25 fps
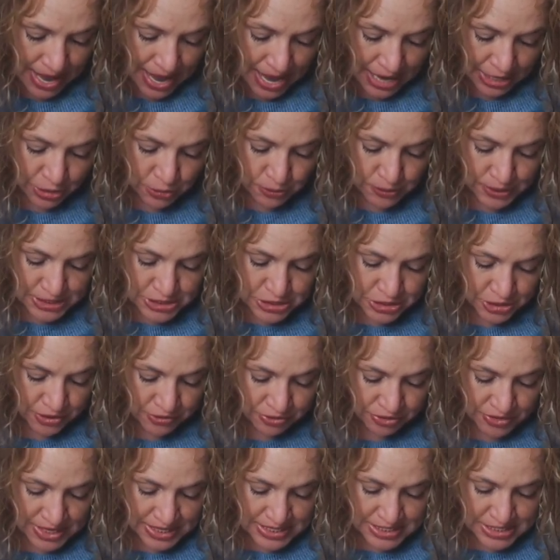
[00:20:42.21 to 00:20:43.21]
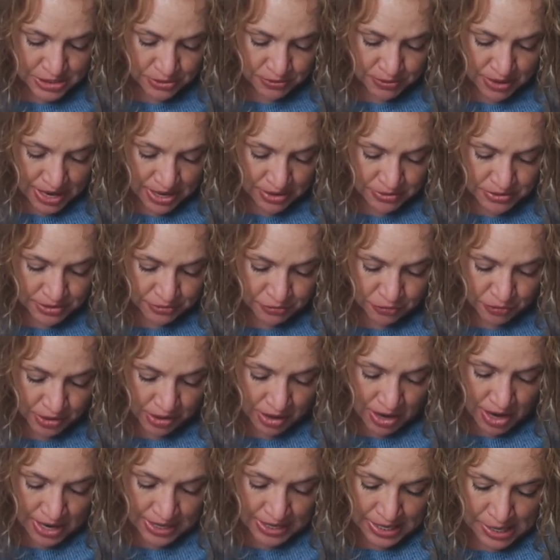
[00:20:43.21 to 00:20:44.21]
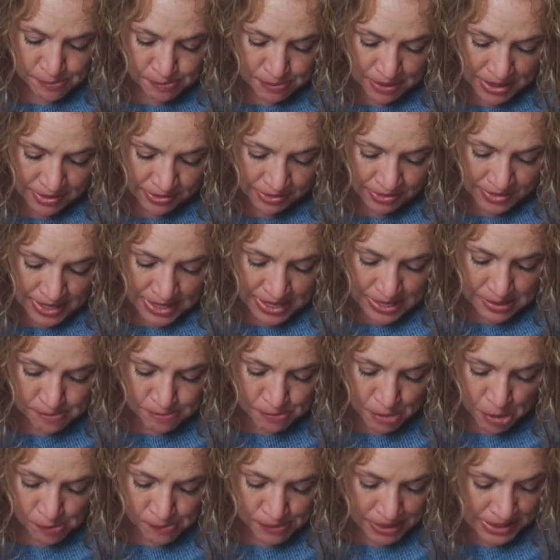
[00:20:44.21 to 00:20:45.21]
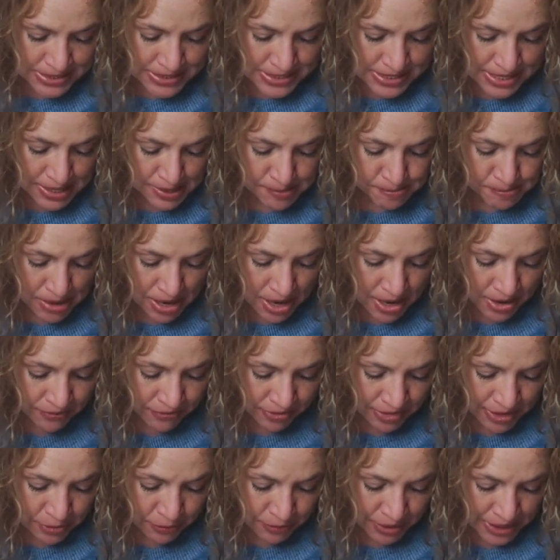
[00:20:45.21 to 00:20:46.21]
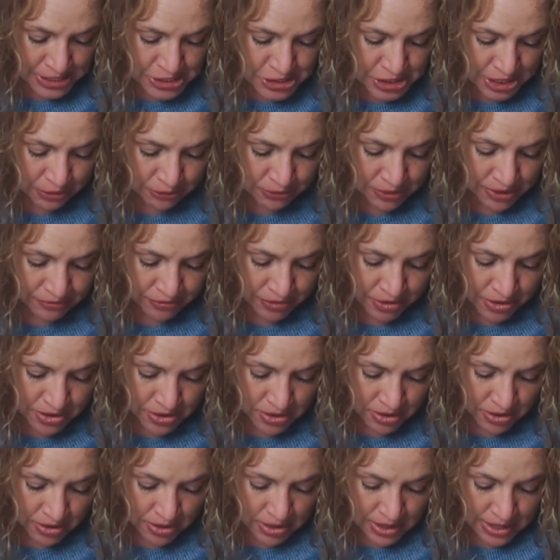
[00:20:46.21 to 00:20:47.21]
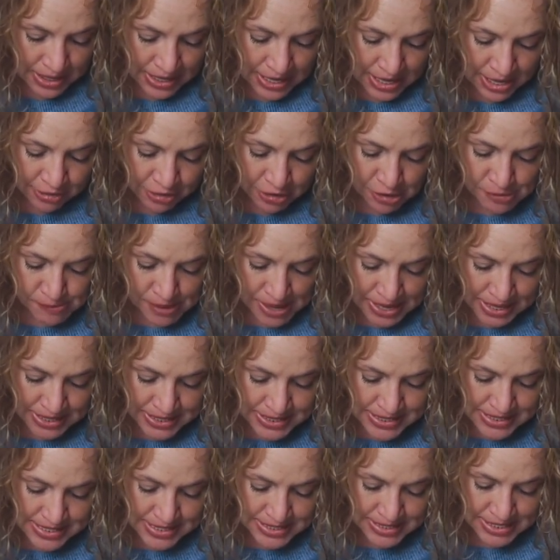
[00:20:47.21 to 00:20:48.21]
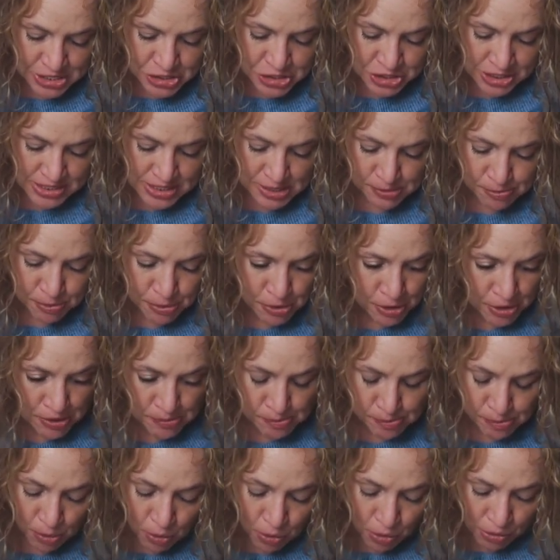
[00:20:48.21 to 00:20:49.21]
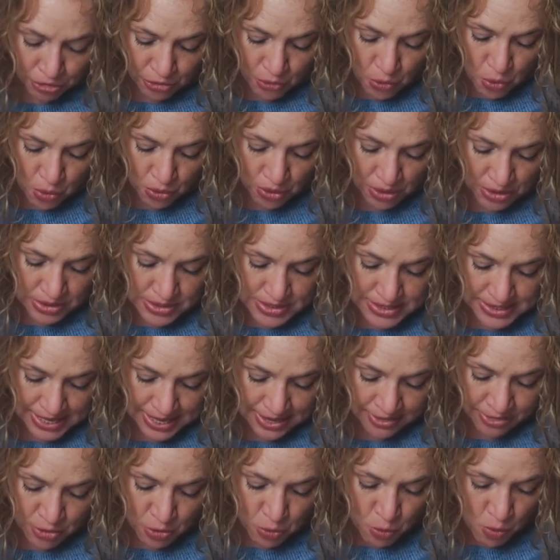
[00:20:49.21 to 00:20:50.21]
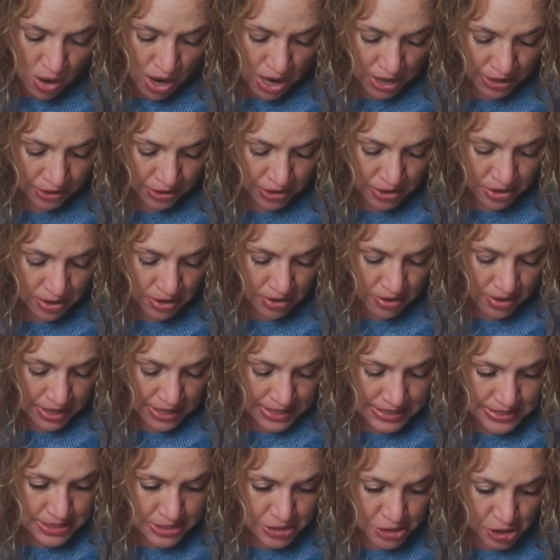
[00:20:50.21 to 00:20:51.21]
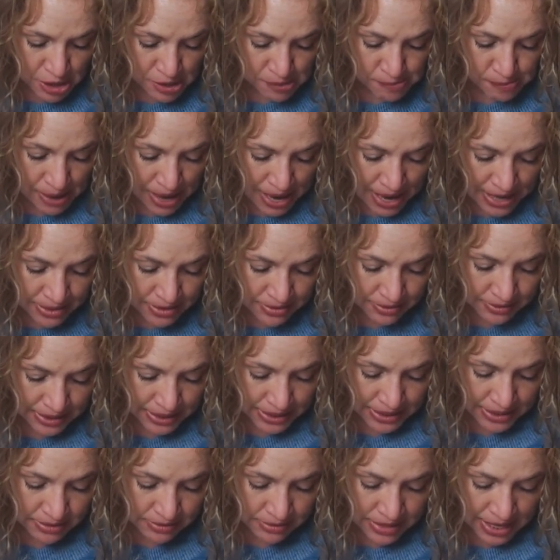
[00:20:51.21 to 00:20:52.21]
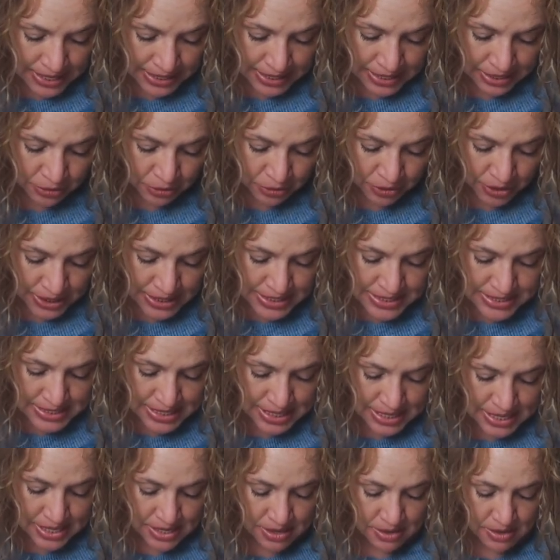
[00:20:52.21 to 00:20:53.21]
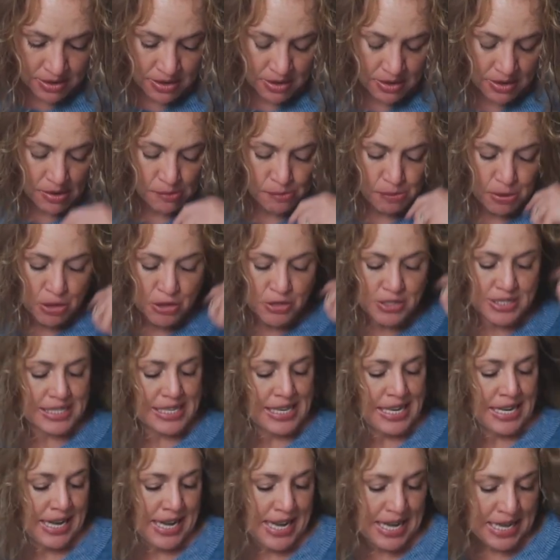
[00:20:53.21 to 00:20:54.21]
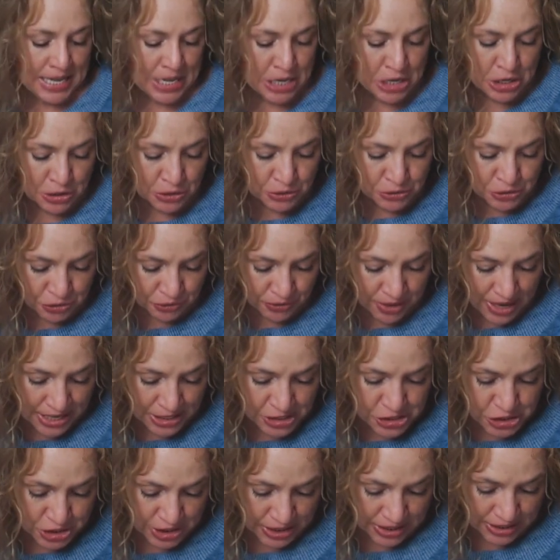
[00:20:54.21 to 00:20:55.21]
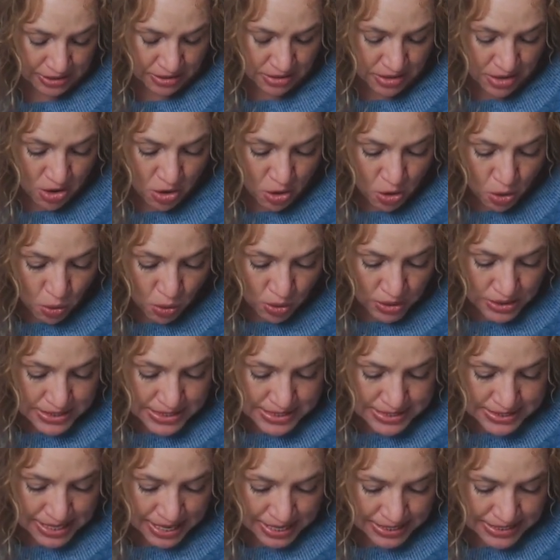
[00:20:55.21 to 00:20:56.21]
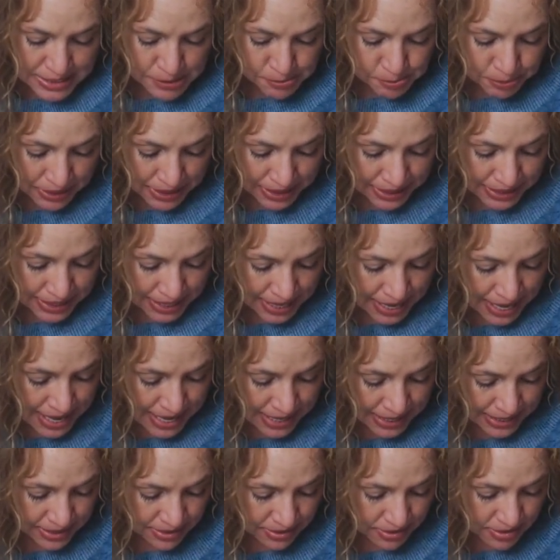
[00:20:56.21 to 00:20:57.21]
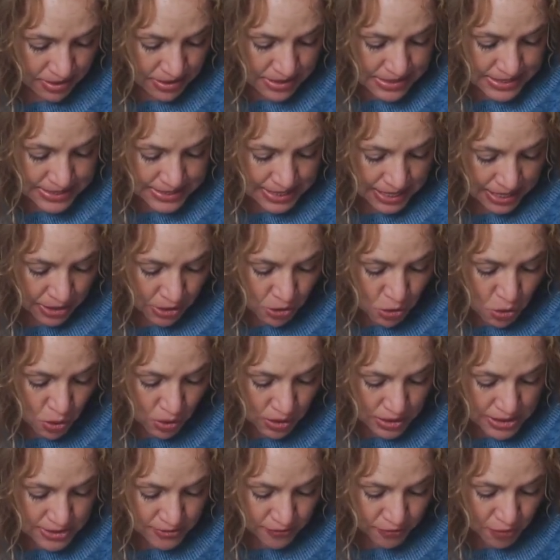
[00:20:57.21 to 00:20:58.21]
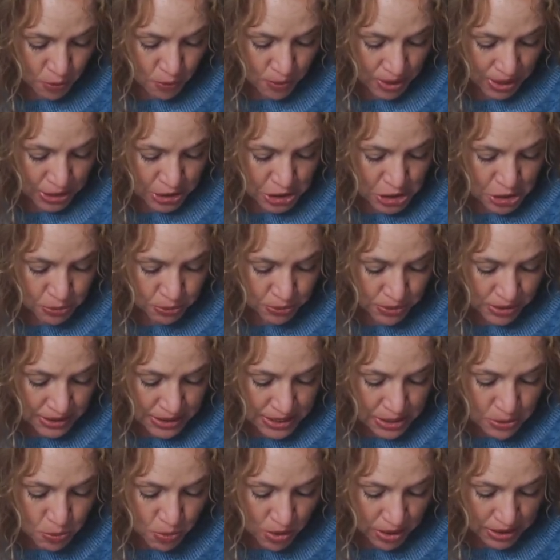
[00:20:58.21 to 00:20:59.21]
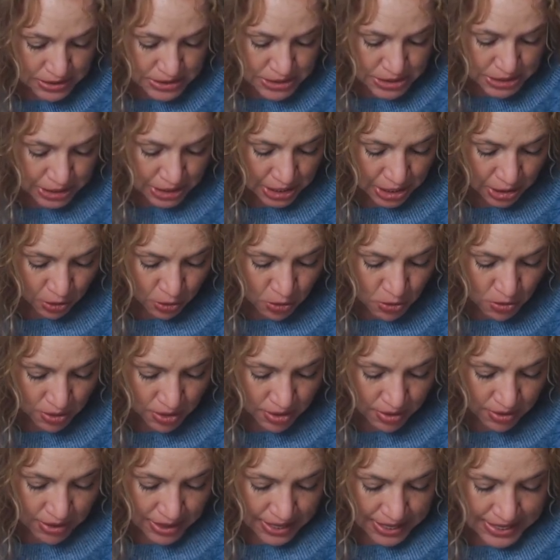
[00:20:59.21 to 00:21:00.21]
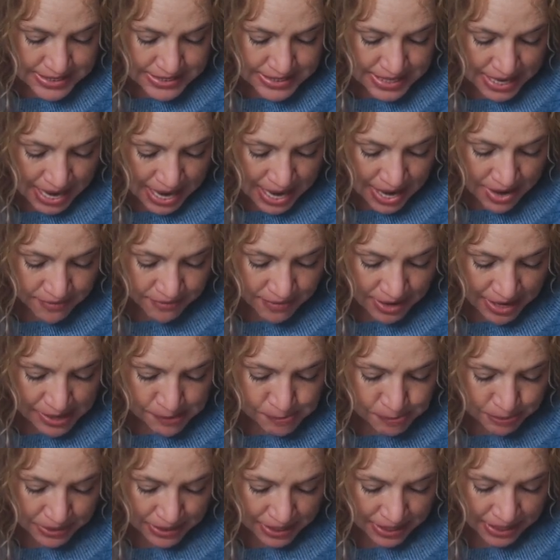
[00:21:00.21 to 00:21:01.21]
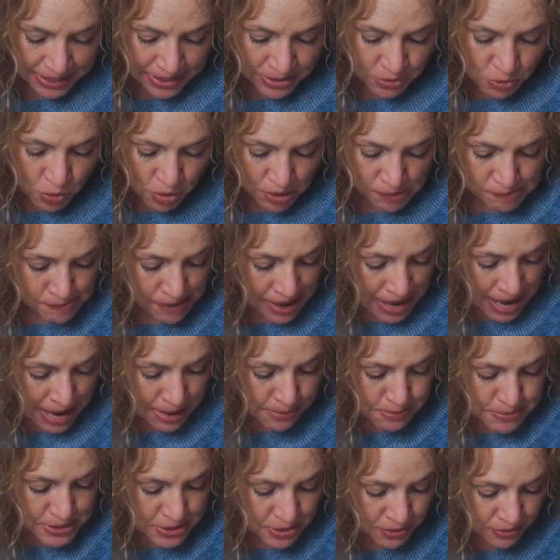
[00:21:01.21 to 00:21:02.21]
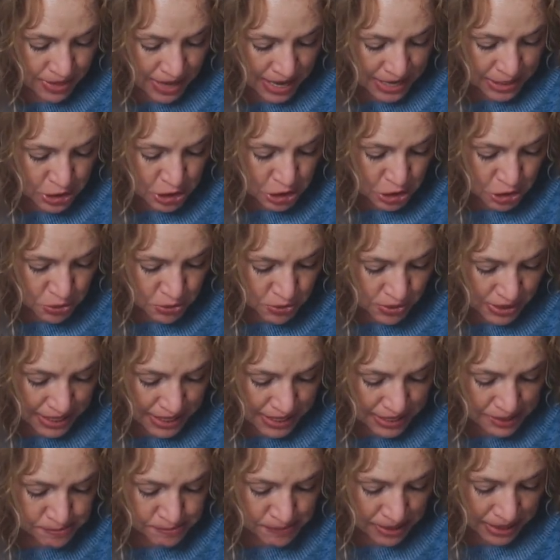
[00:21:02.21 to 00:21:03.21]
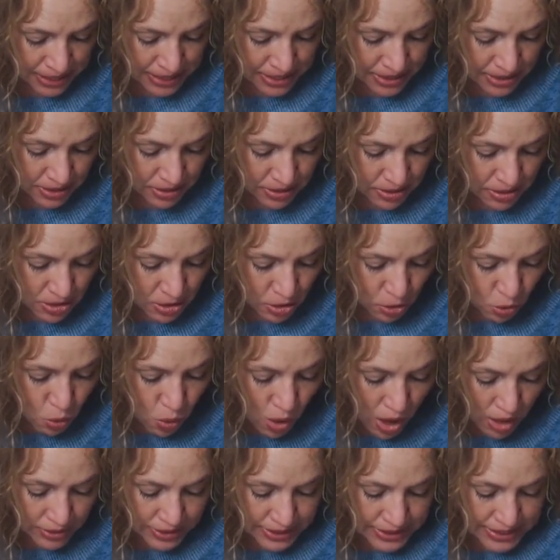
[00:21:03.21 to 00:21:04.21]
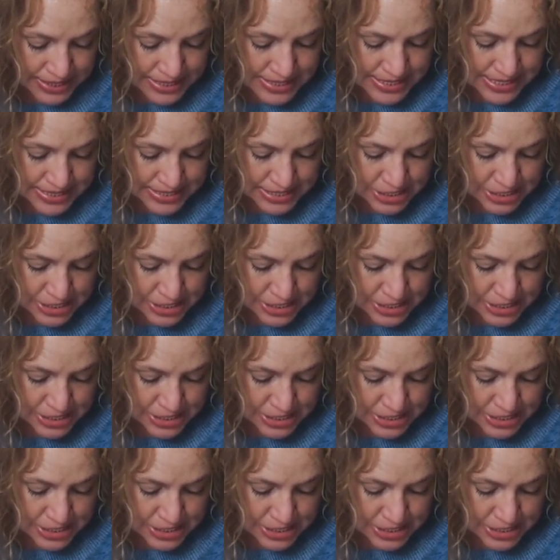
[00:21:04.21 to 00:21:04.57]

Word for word: How do we turn things around if we're caught up in the momentum of the raging river? Either make a decision to put both oars in the water and start paddling like a crazy person in a new direction, or decide to plan ahead, set a course for where you really want to go, and have a plan or map so that you can make quality